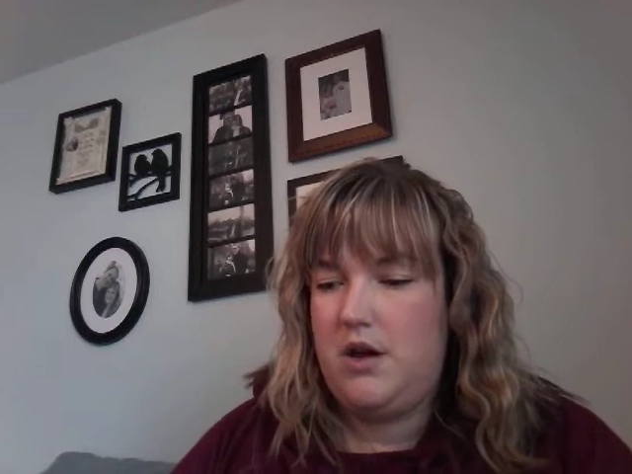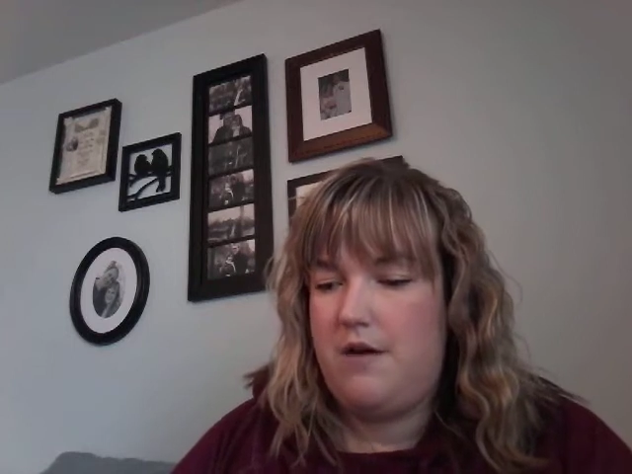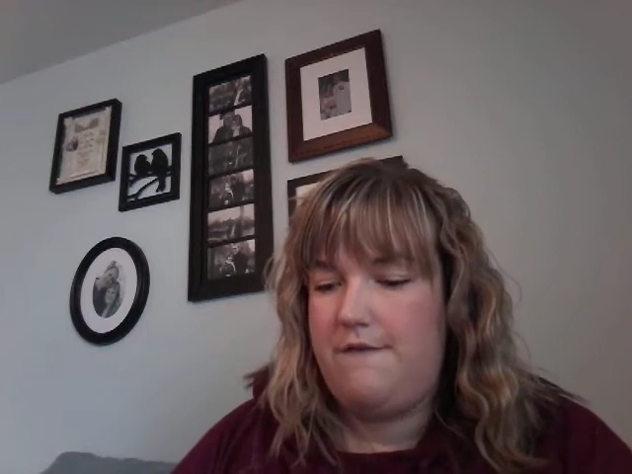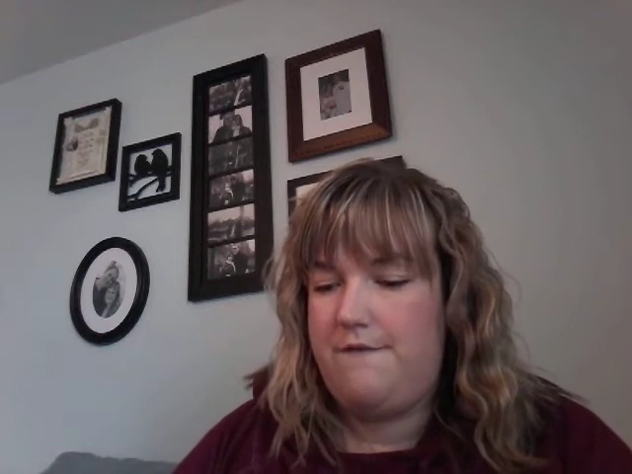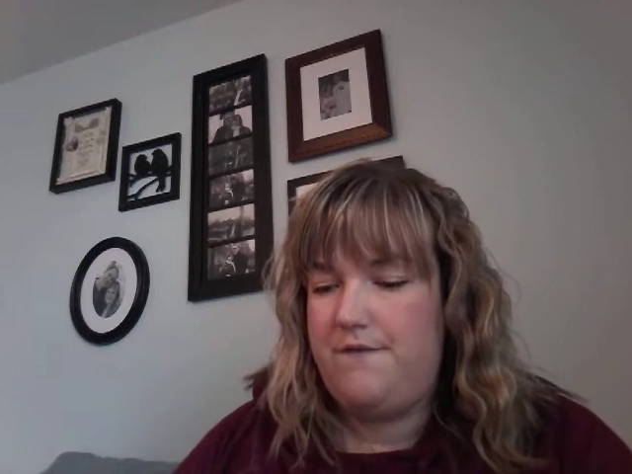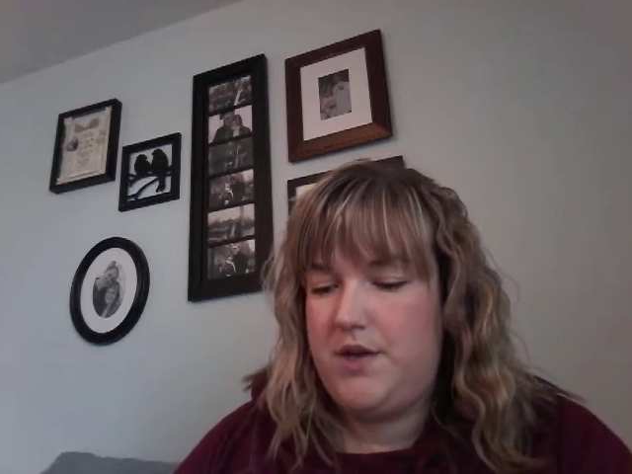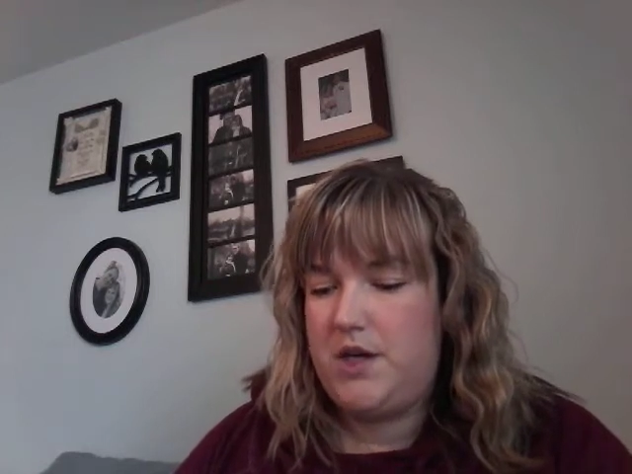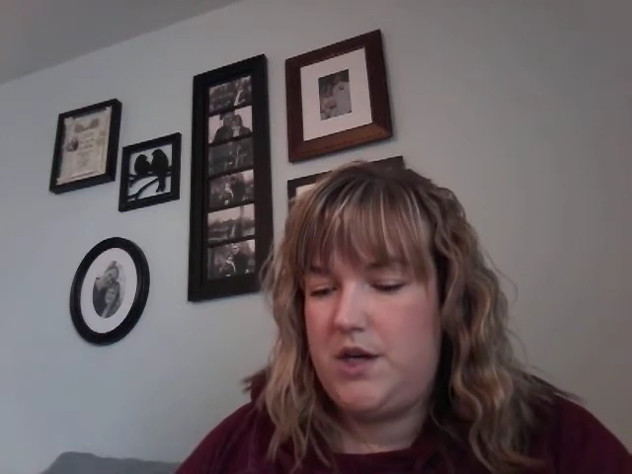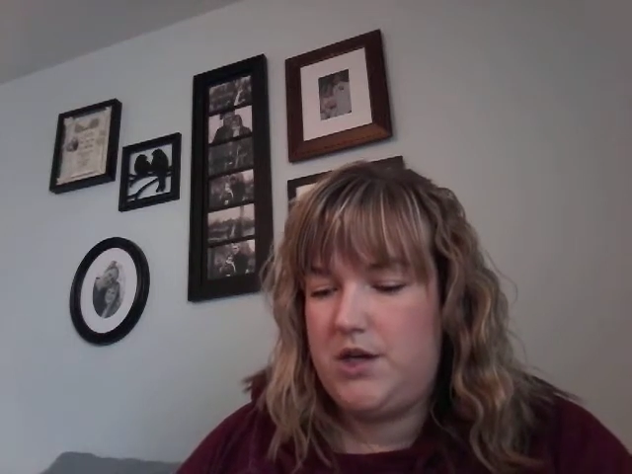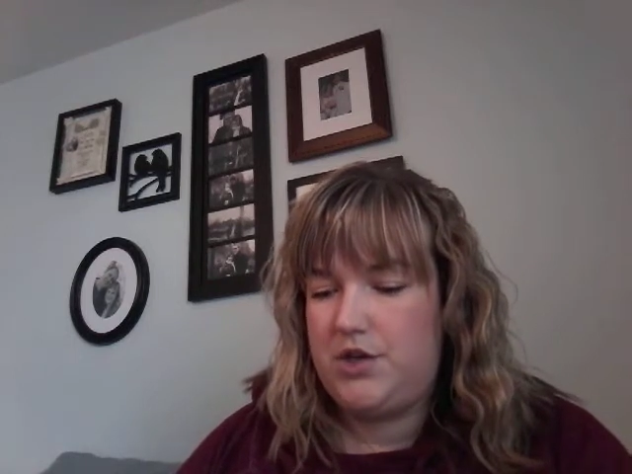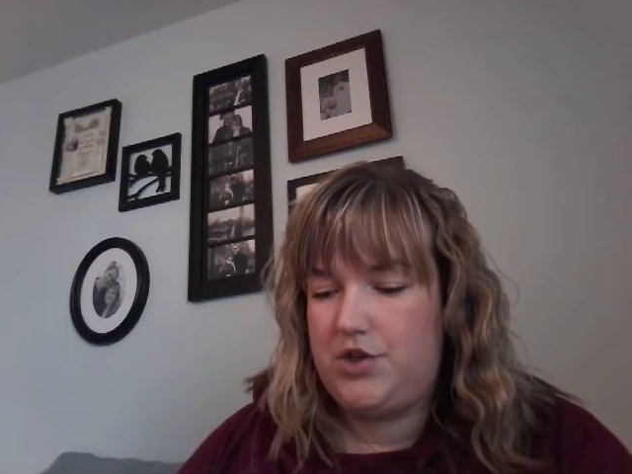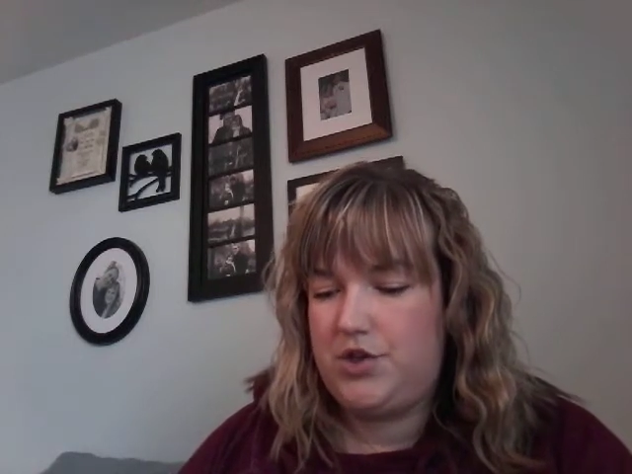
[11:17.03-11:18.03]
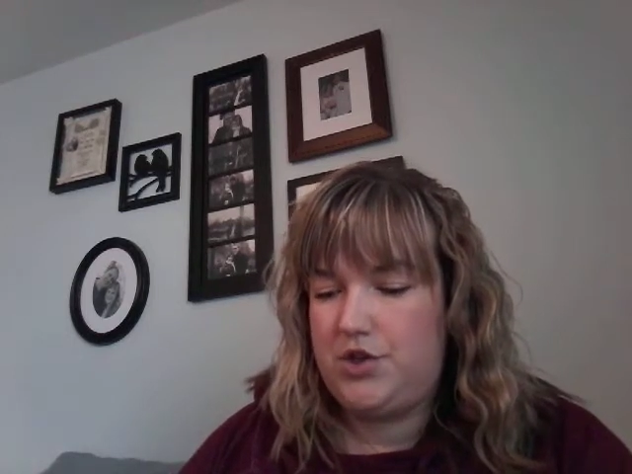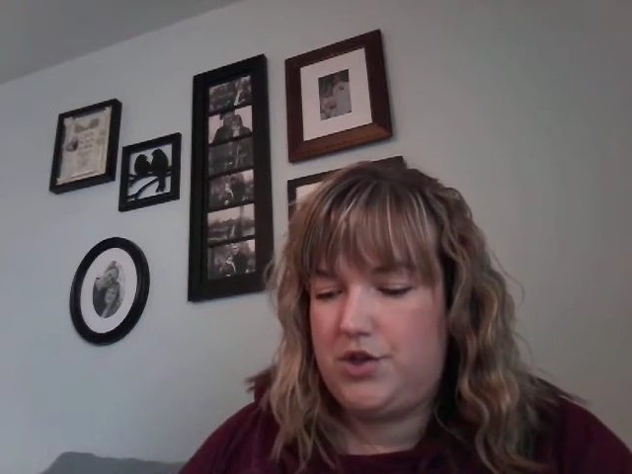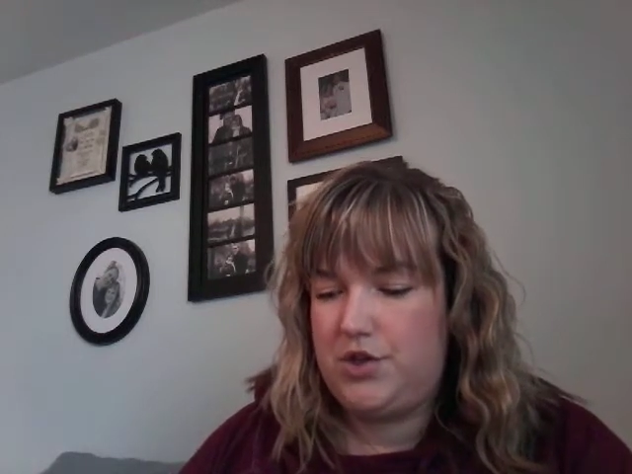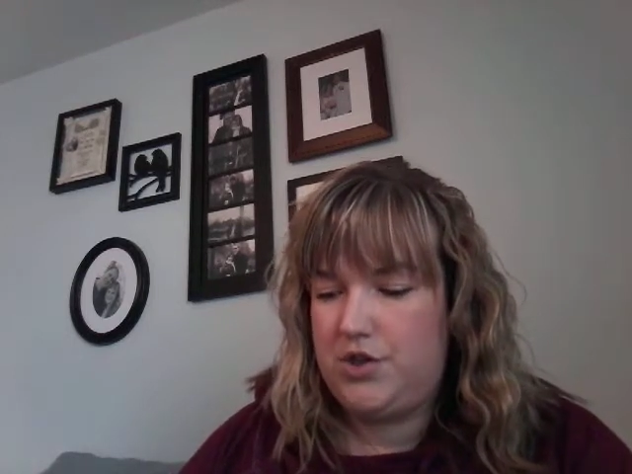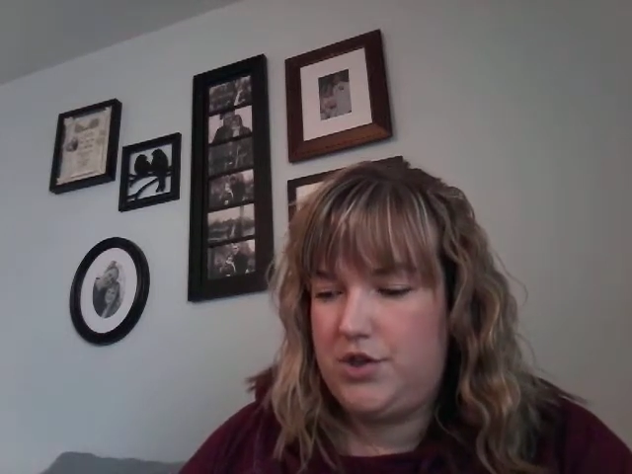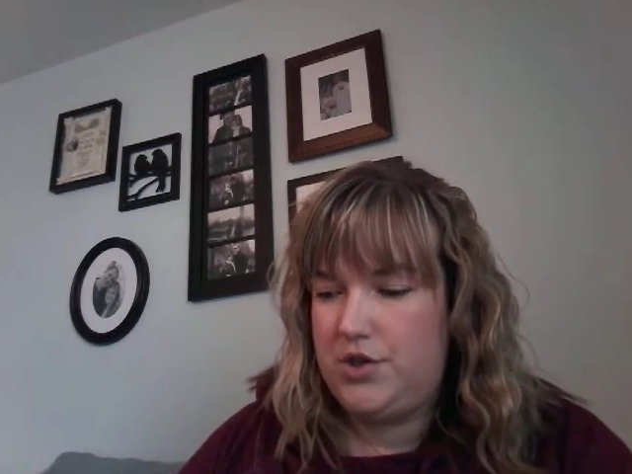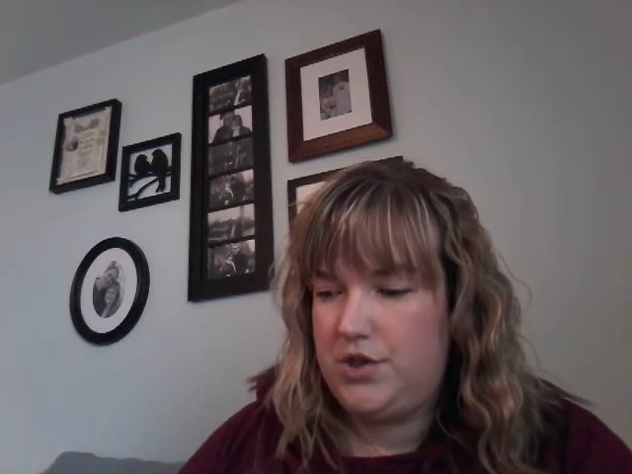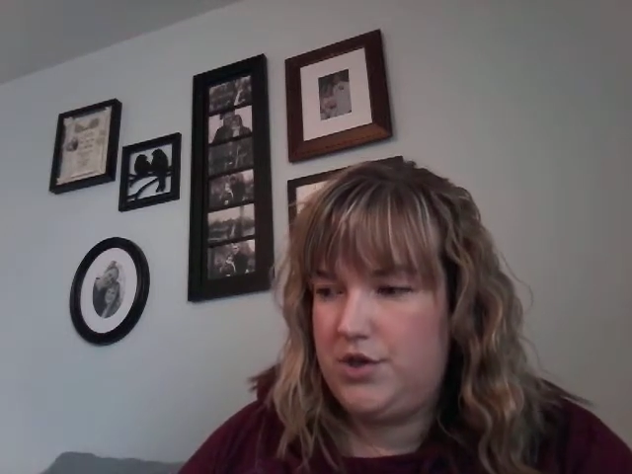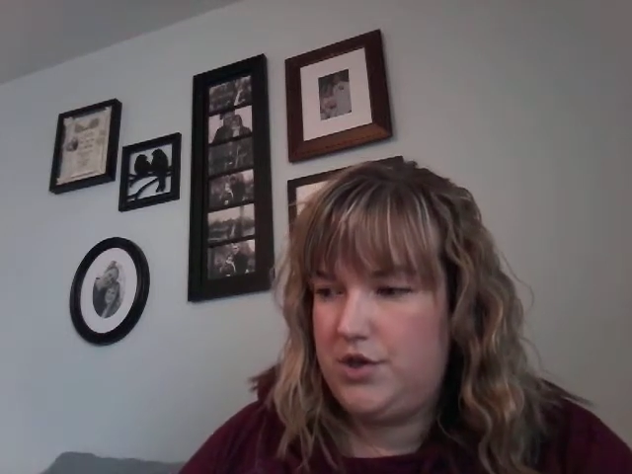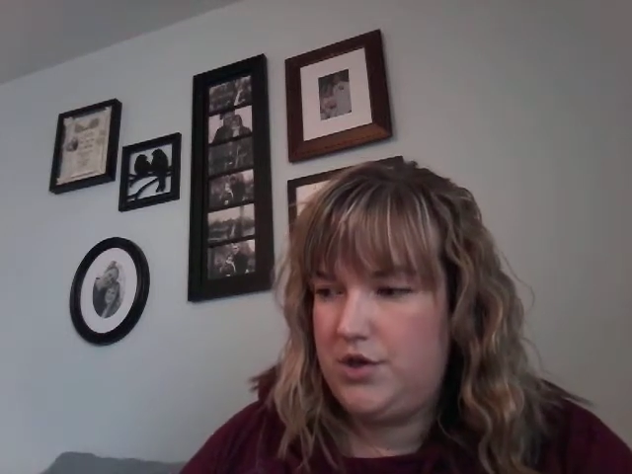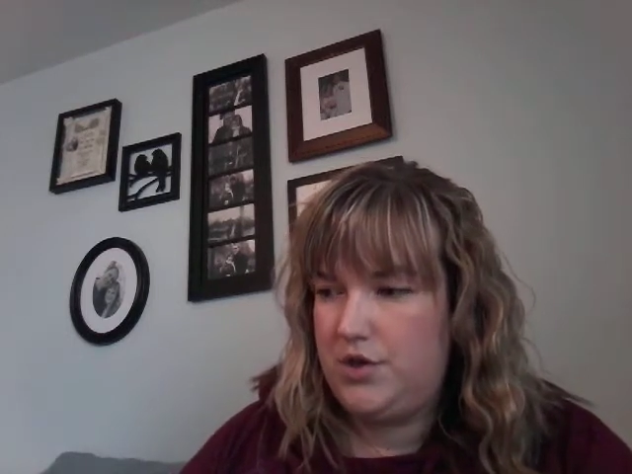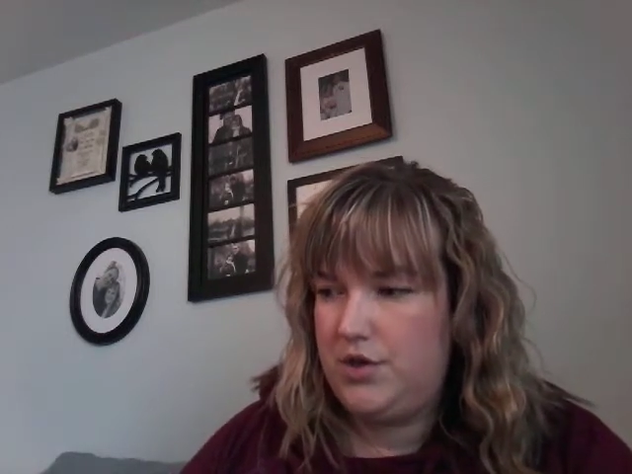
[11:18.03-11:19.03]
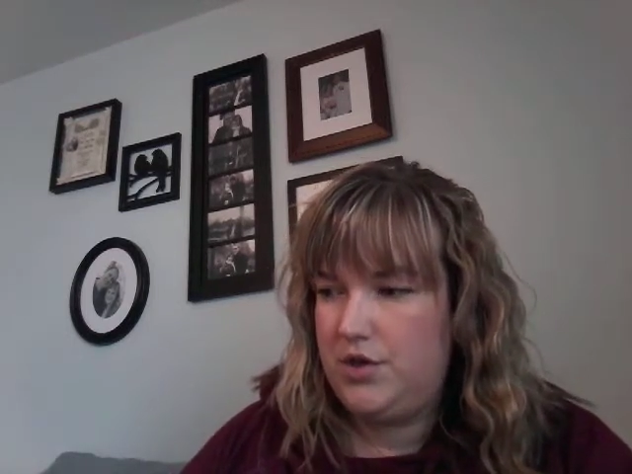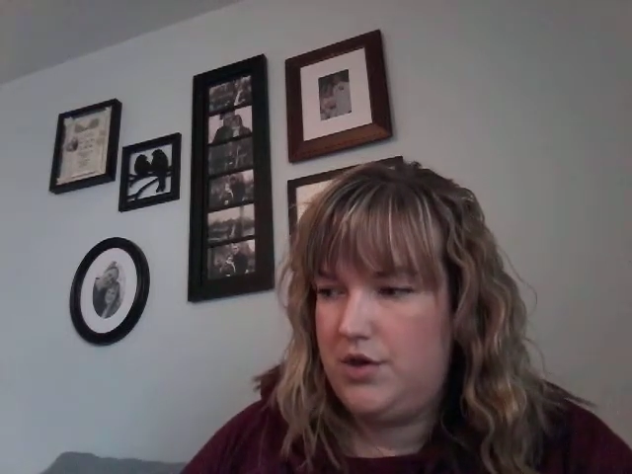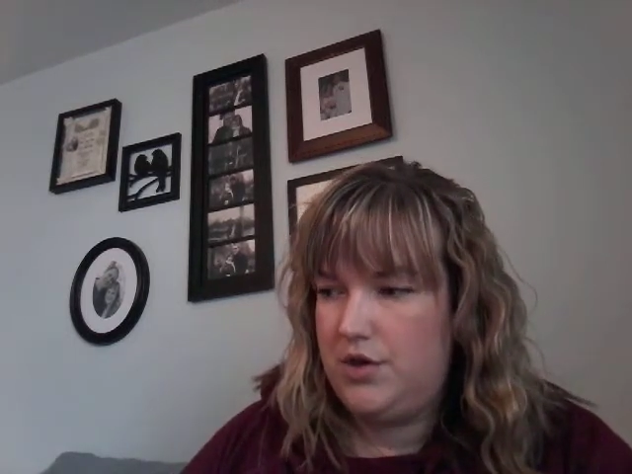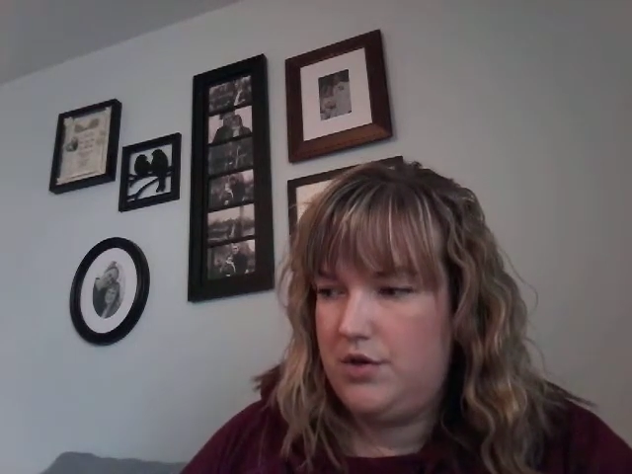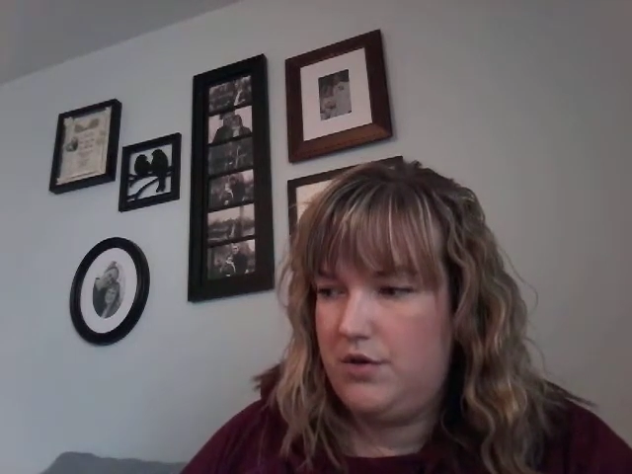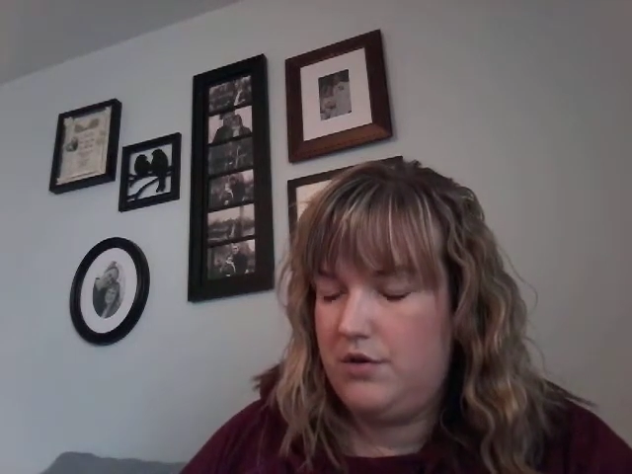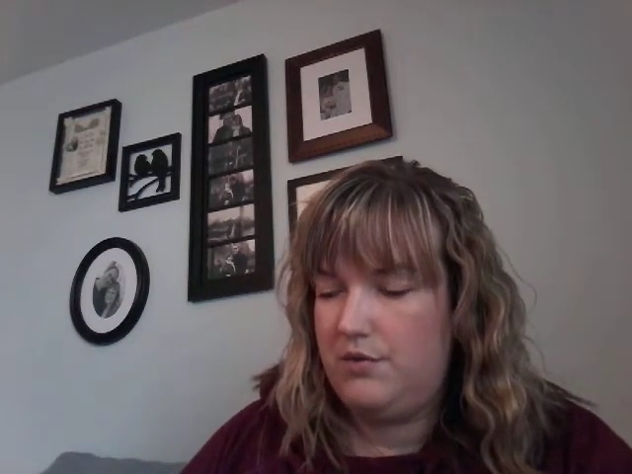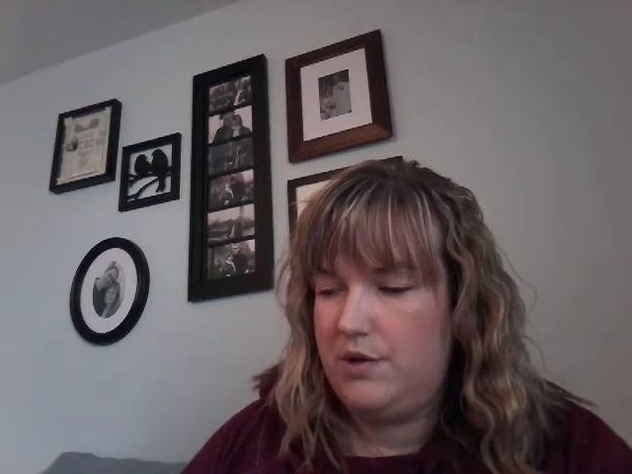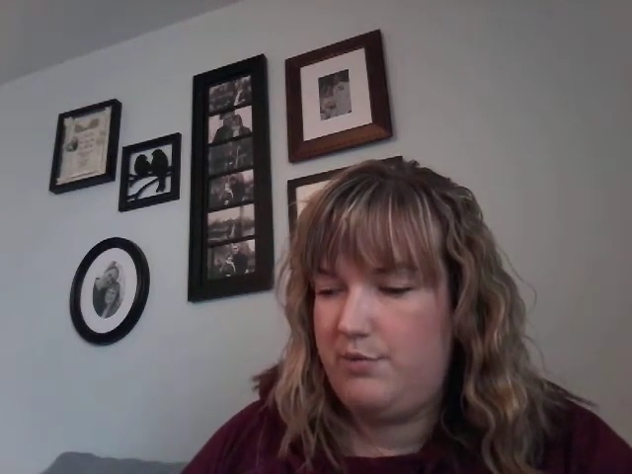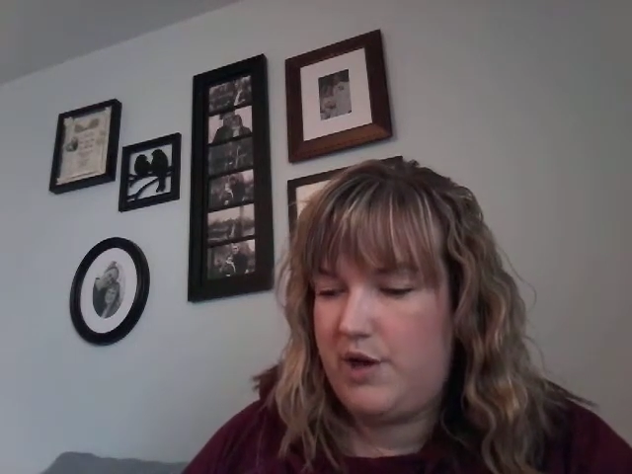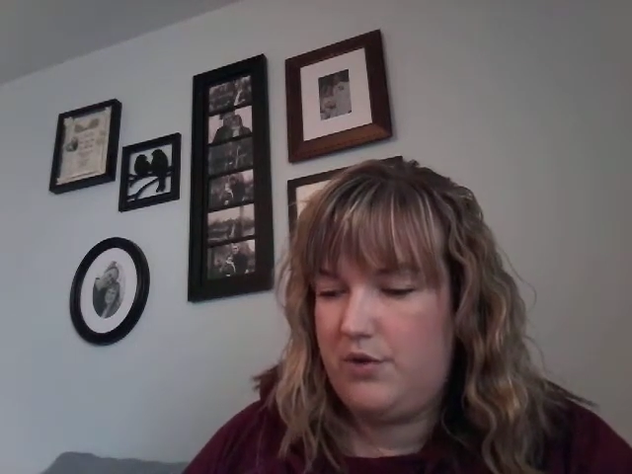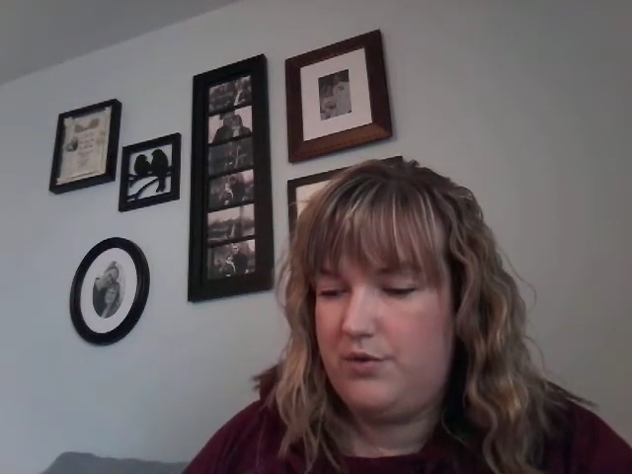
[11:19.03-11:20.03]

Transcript: a finish, or one of my